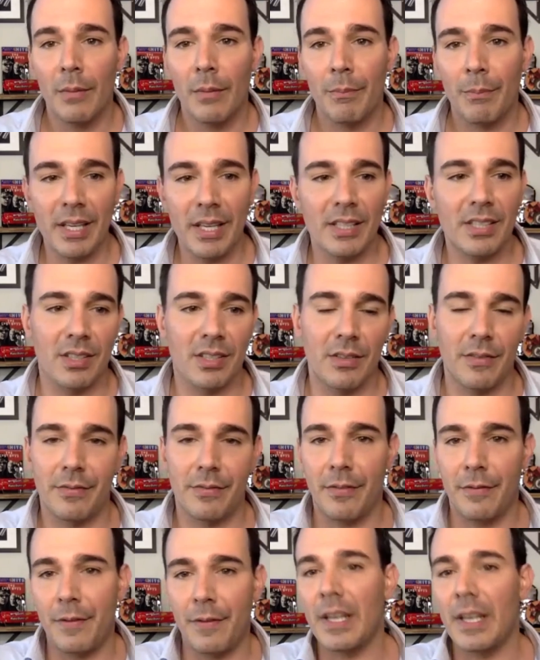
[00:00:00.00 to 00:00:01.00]
piece
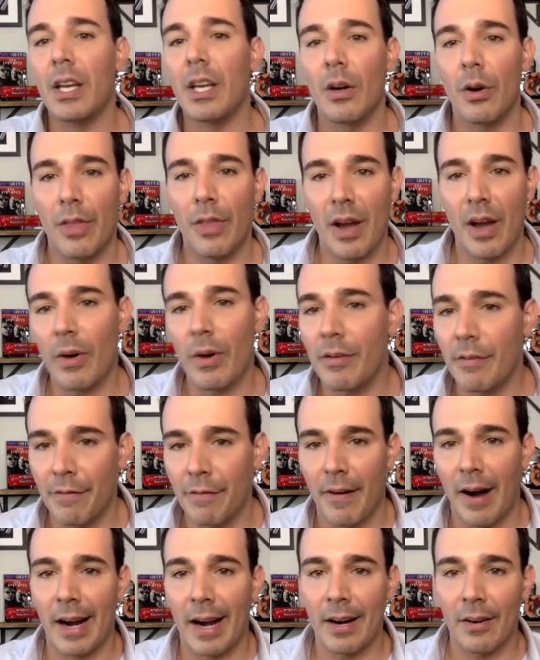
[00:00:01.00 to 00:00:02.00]
of video that went
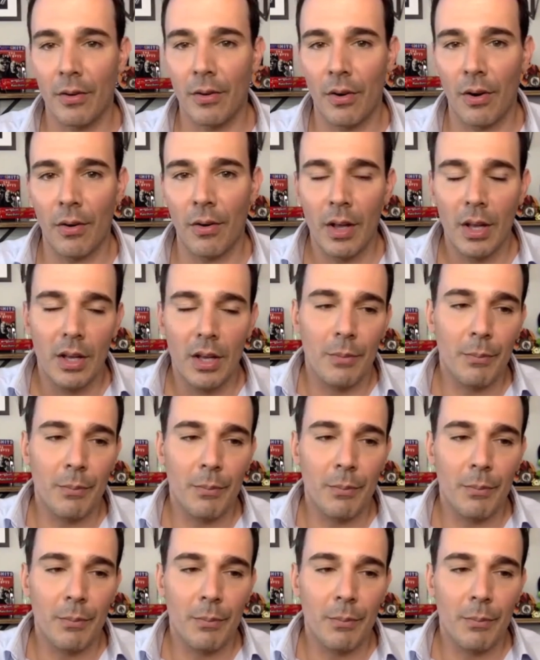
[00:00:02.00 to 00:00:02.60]
viral,